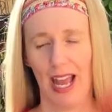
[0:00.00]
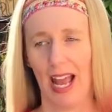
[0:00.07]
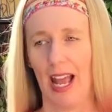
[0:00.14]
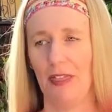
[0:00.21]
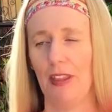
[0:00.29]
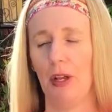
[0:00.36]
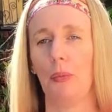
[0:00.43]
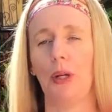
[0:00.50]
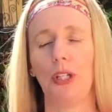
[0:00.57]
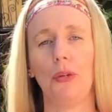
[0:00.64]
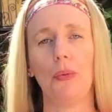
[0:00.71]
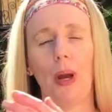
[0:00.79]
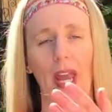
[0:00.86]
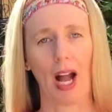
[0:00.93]
And then when
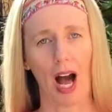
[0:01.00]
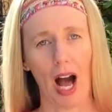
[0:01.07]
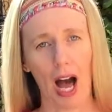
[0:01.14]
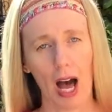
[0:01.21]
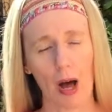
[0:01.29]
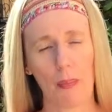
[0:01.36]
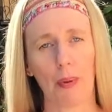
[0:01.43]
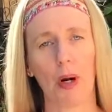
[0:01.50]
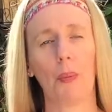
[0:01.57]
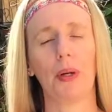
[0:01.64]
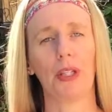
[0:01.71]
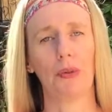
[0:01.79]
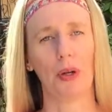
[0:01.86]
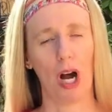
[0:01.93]
you wake up or
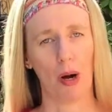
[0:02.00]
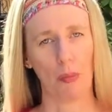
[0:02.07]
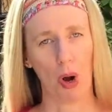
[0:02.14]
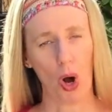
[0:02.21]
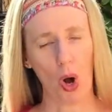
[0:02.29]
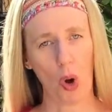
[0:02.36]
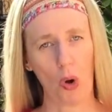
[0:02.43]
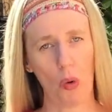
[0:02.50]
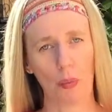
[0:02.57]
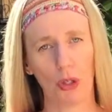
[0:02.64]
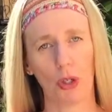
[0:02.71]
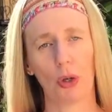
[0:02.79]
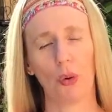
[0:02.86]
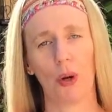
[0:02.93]
when you come home,
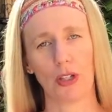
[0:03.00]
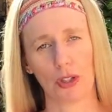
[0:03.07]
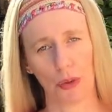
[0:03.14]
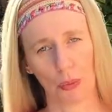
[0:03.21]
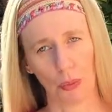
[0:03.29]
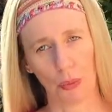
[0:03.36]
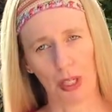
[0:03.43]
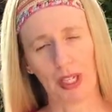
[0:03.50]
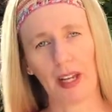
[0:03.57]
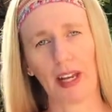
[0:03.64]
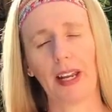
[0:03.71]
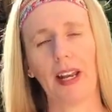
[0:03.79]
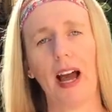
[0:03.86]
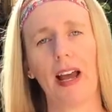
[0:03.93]
you're going to
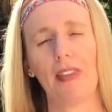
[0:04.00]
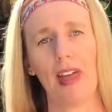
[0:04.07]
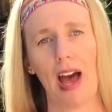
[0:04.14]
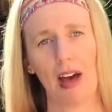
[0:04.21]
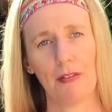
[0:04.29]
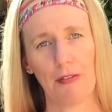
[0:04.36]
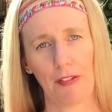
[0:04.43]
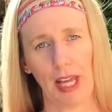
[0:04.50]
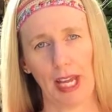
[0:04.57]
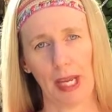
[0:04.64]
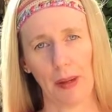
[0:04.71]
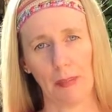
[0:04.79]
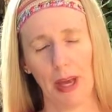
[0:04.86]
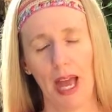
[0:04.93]
reignite that
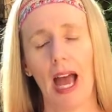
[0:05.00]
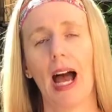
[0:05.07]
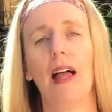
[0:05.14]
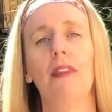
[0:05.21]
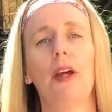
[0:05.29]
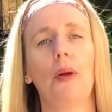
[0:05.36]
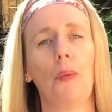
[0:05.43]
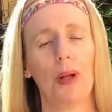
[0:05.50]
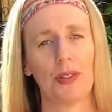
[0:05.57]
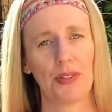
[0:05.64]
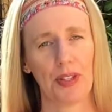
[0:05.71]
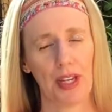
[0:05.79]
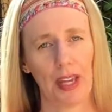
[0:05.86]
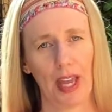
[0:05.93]
flame and then
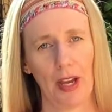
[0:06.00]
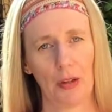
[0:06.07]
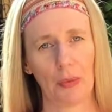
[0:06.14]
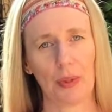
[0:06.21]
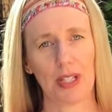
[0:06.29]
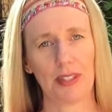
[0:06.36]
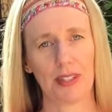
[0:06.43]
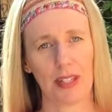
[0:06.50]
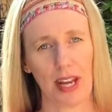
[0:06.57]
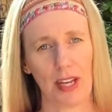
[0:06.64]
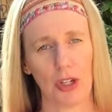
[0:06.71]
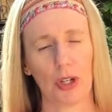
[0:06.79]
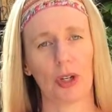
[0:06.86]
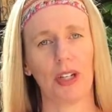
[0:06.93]
once again
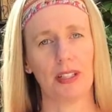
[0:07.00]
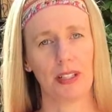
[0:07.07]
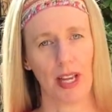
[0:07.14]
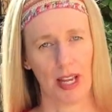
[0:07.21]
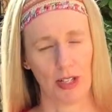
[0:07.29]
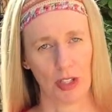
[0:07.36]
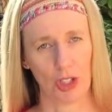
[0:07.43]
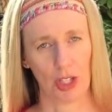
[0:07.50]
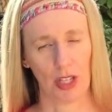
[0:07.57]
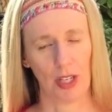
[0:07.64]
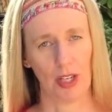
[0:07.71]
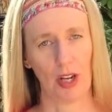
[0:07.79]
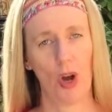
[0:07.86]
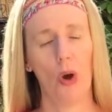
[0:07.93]
restate your
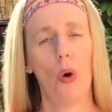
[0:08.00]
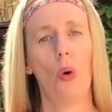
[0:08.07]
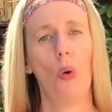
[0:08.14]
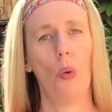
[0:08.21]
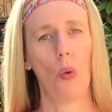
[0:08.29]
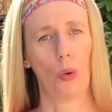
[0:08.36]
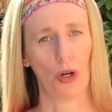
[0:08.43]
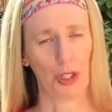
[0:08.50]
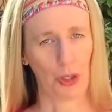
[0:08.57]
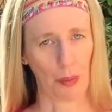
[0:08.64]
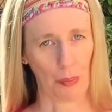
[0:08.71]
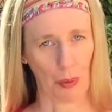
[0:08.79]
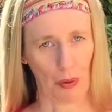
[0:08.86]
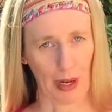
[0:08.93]
intention or
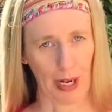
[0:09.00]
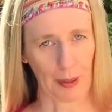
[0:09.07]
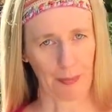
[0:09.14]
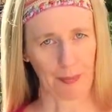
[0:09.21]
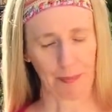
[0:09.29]
your prayer.